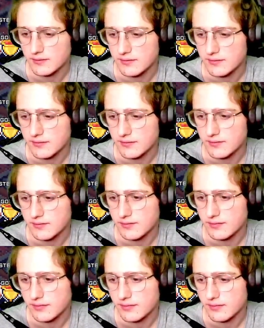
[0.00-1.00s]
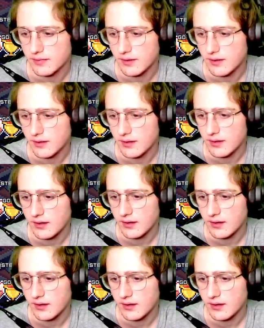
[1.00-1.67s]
Nothing is said.